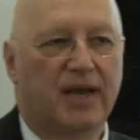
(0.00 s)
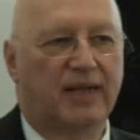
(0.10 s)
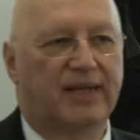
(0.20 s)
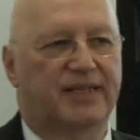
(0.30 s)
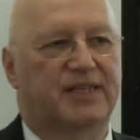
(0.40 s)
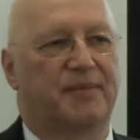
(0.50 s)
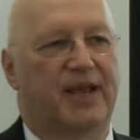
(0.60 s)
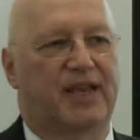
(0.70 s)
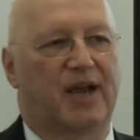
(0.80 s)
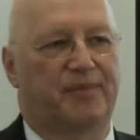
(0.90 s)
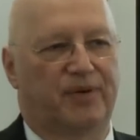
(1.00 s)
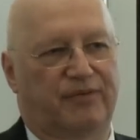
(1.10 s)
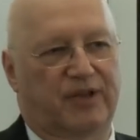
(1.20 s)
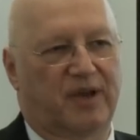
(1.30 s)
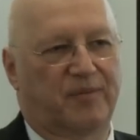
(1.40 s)
and that's the makeup of
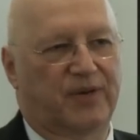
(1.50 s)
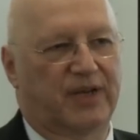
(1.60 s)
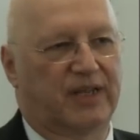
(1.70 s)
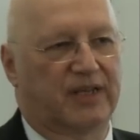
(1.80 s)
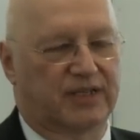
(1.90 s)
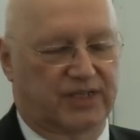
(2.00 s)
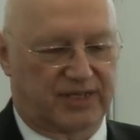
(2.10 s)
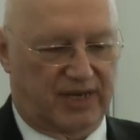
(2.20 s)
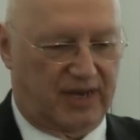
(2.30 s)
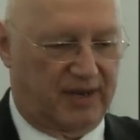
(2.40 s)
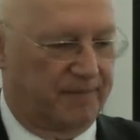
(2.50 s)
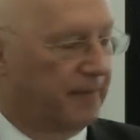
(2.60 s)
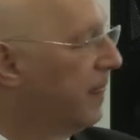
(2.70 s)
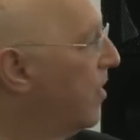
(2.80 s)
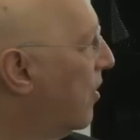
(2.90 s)
the company that's
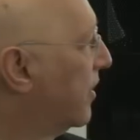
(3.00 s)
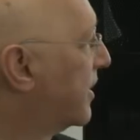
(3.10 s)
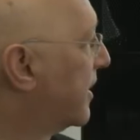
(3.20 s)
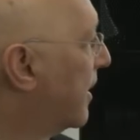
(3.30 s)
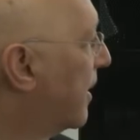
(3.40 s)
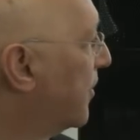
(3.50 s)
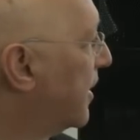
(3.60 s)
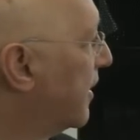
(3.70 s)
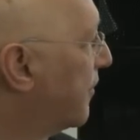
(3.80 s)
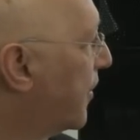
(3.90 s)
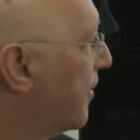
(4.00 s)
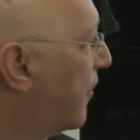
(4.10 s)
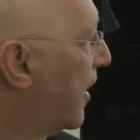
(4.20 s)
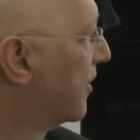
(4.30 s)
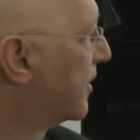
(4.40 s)
not within the free
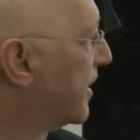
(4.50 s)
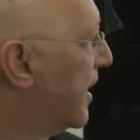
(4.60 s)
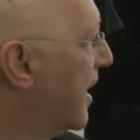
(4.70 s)
float.